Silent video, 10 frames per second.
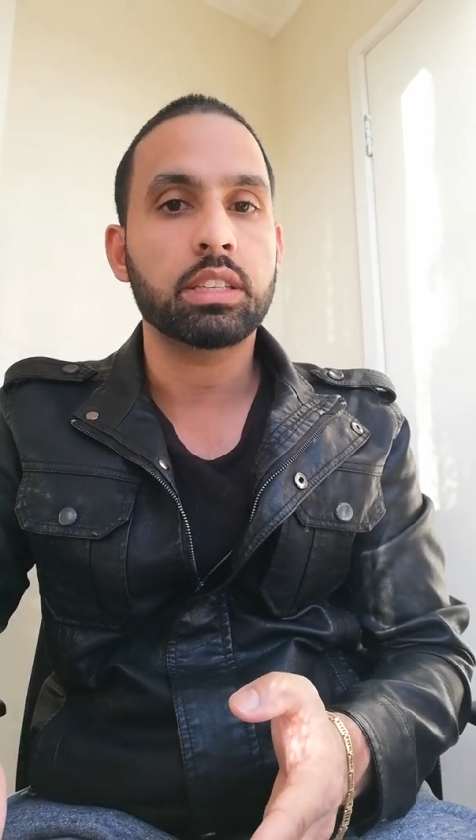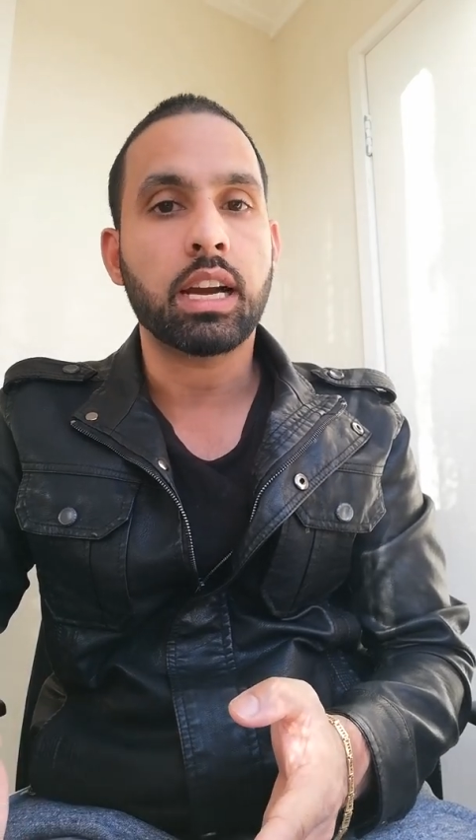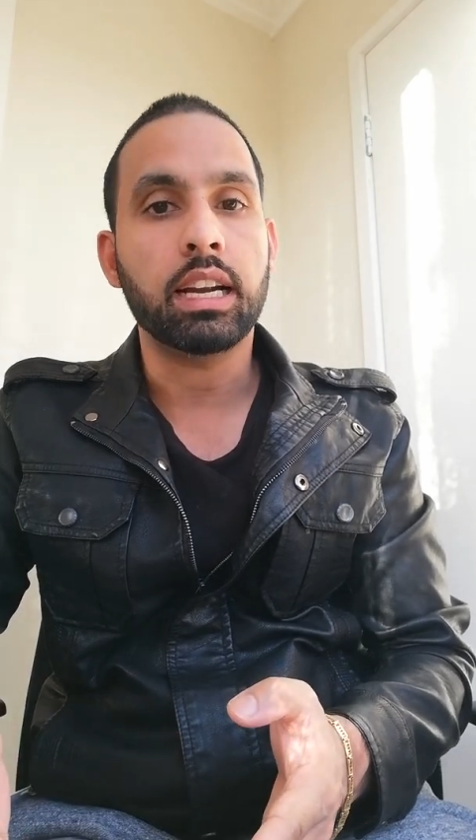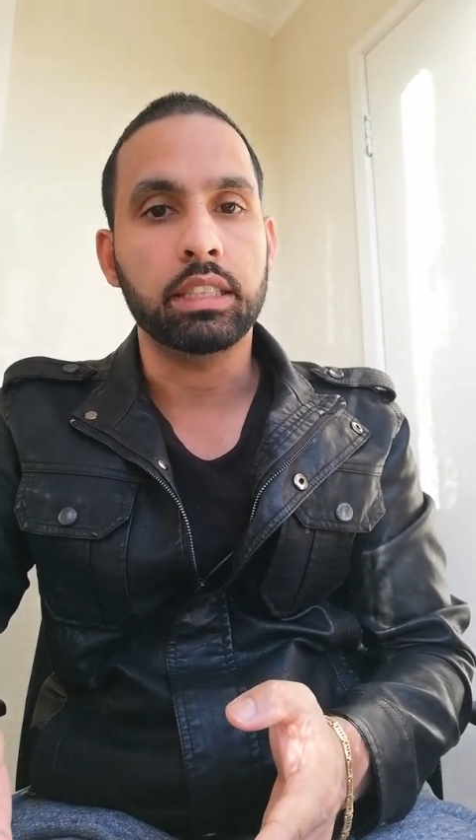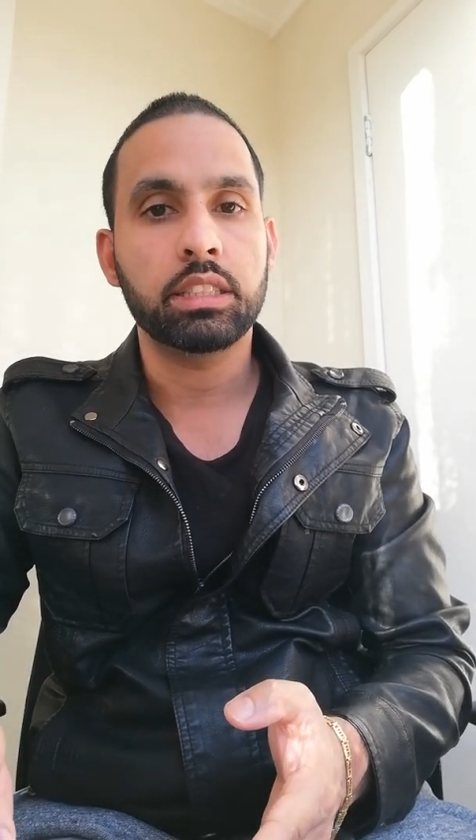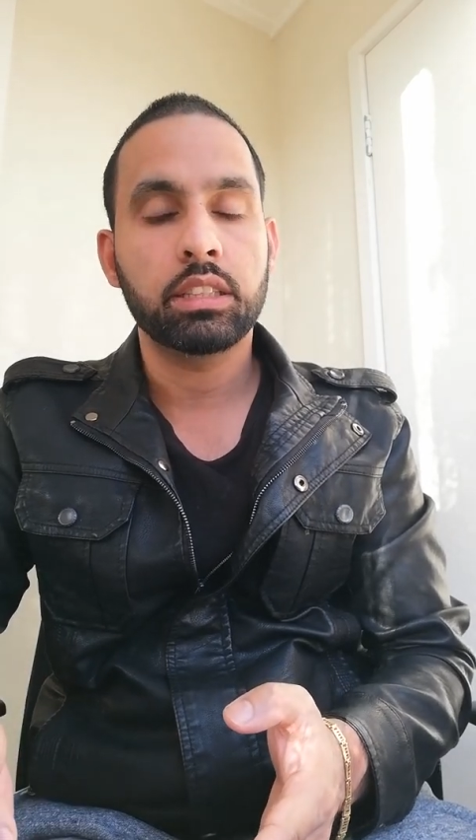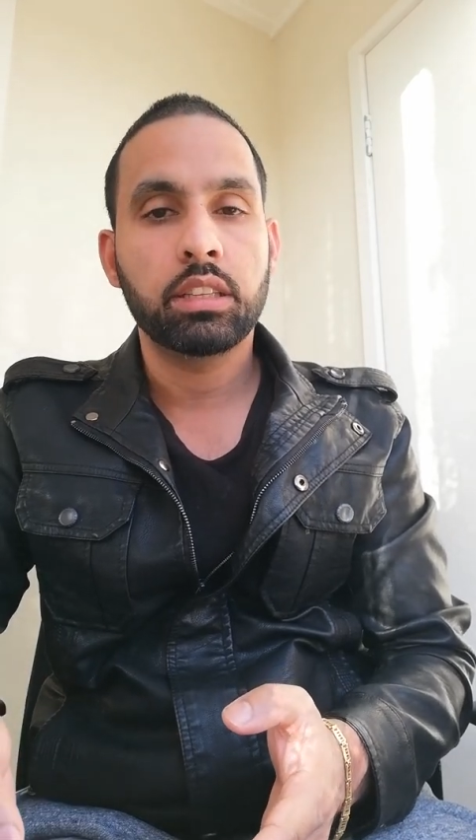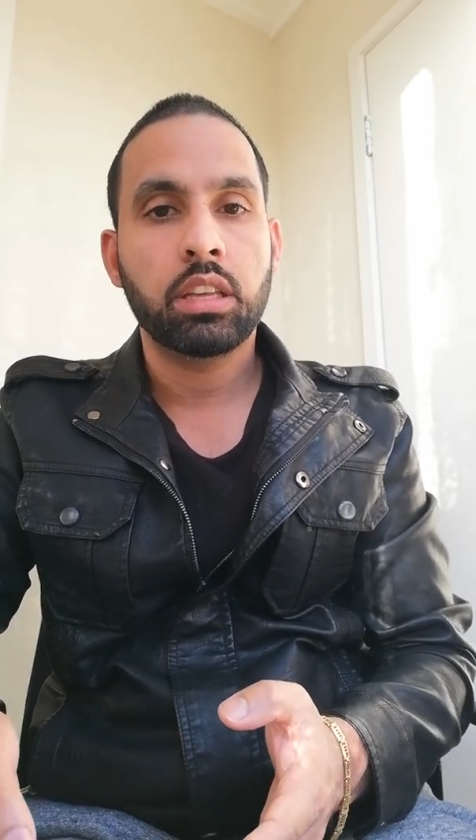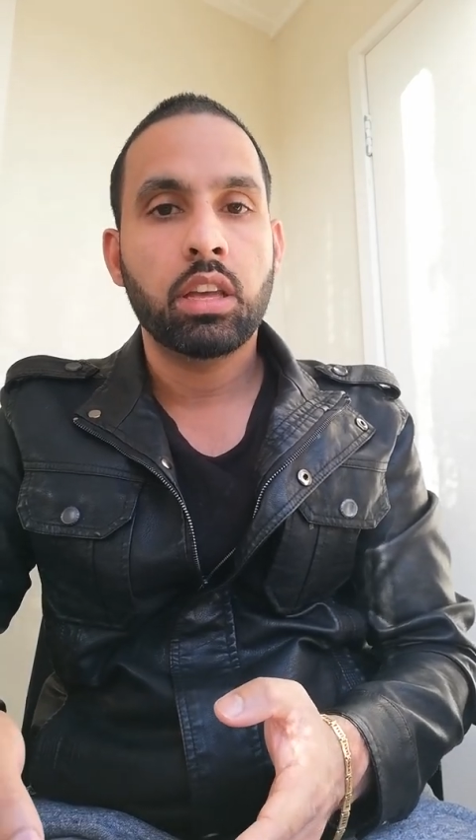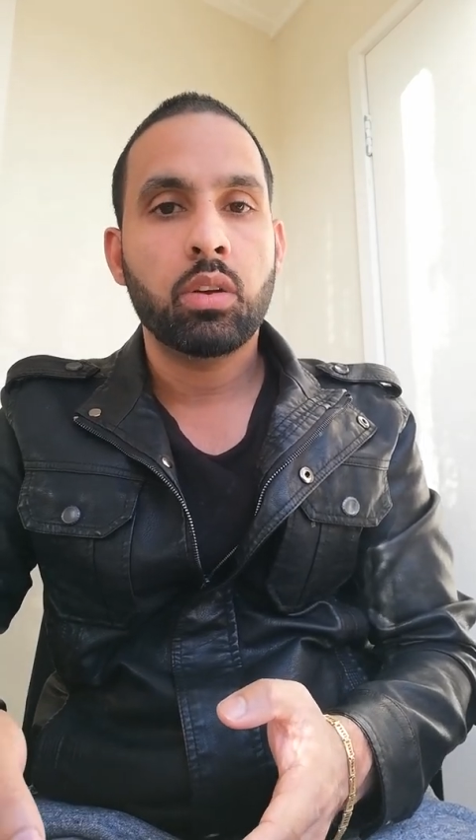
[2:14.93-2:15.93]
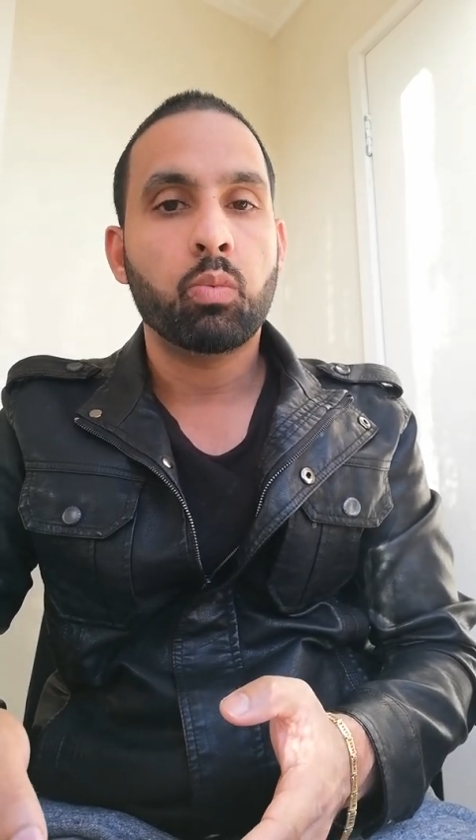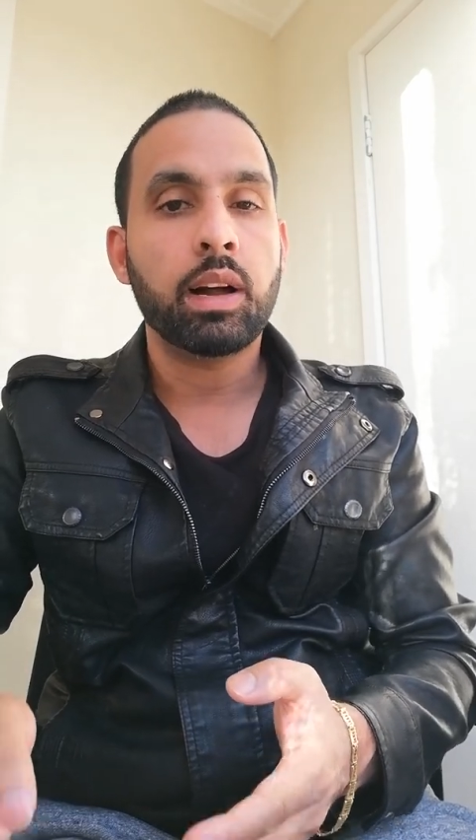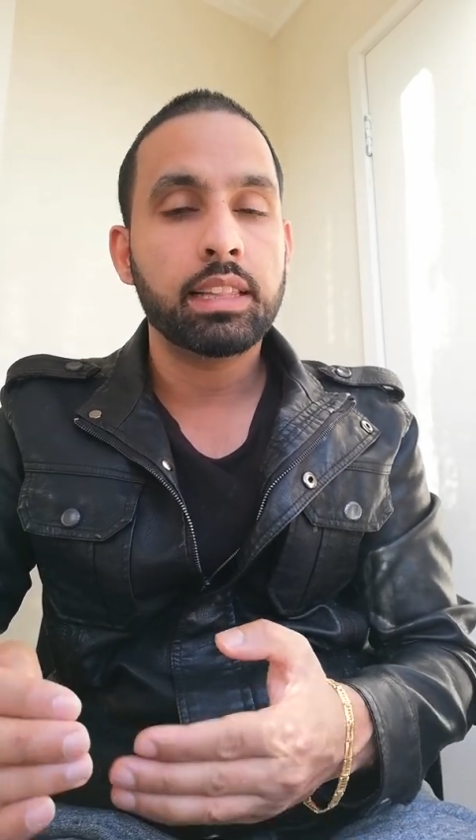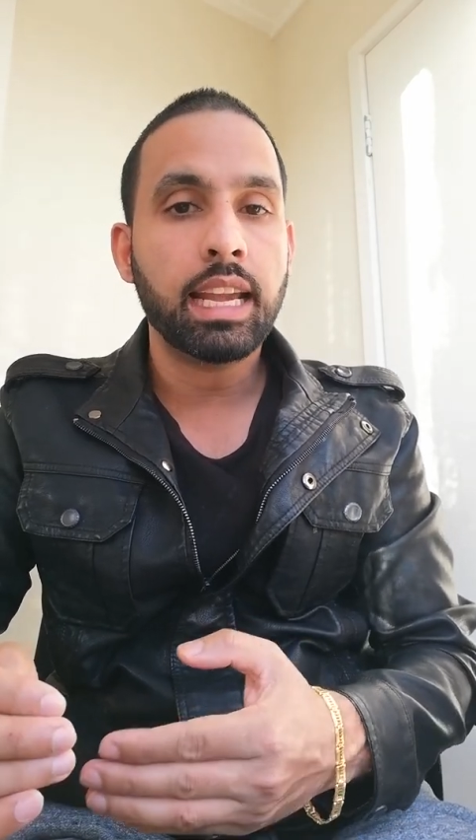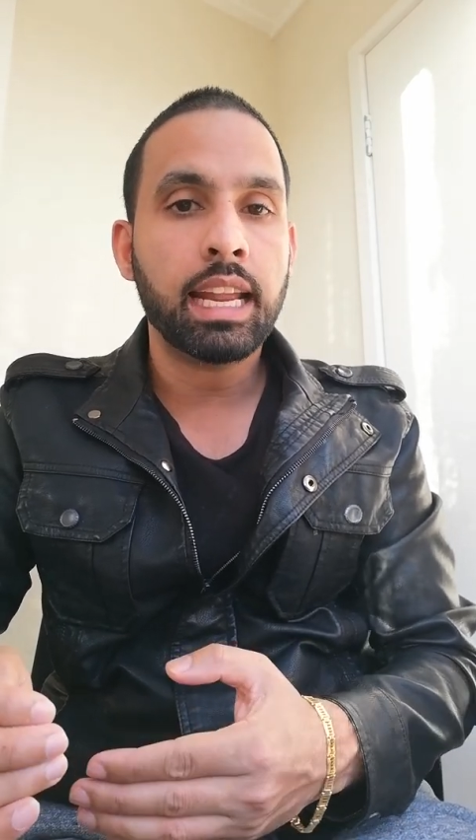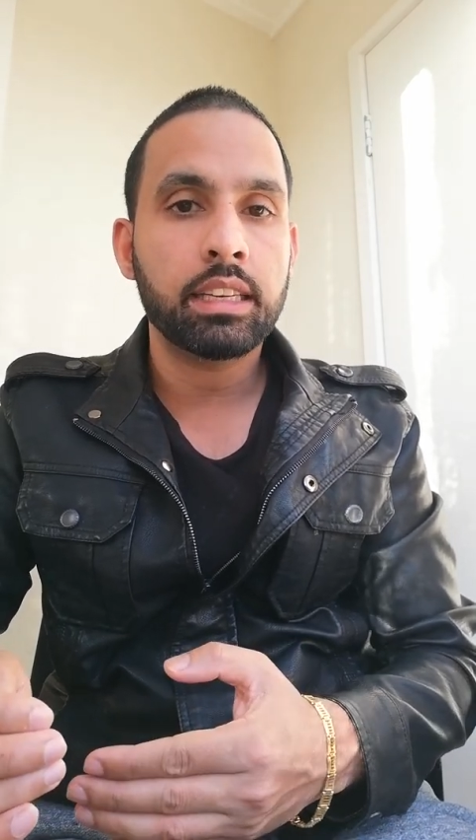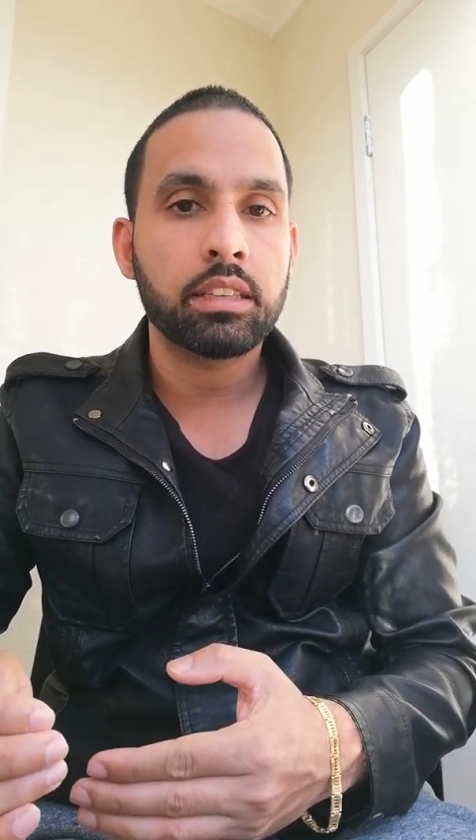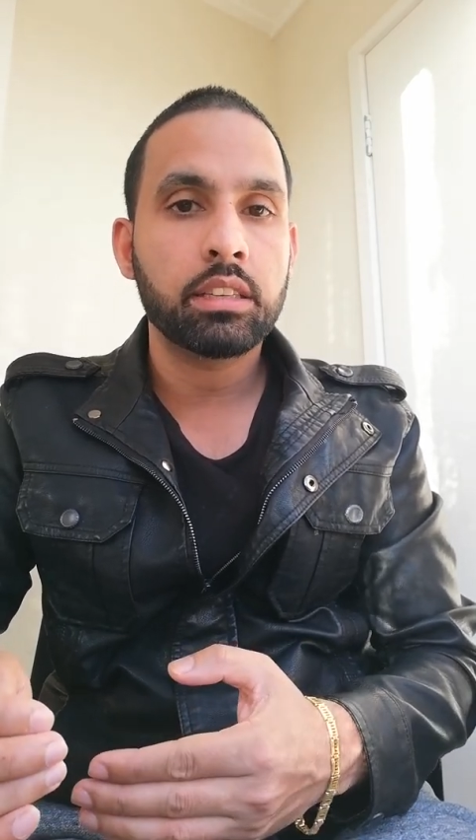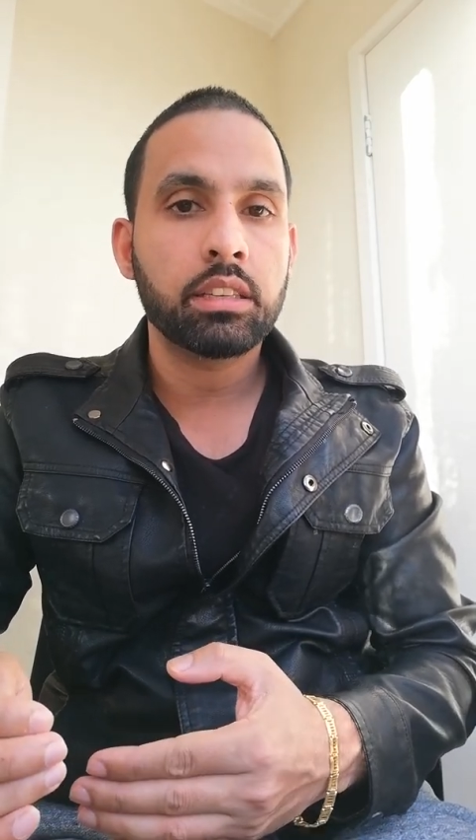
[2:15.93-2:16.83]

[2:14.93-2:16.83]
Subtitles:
can't. While that